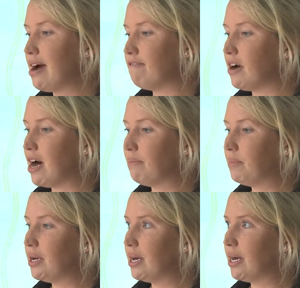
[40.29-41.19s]
our
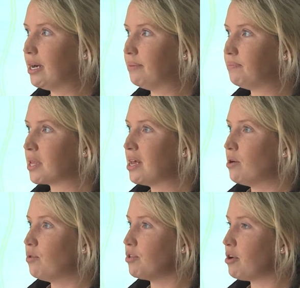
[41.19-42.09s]
farm.
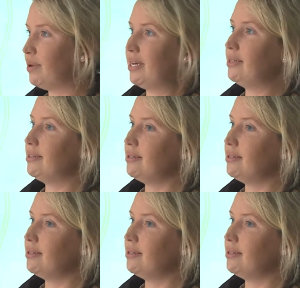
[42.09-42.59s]
Although we're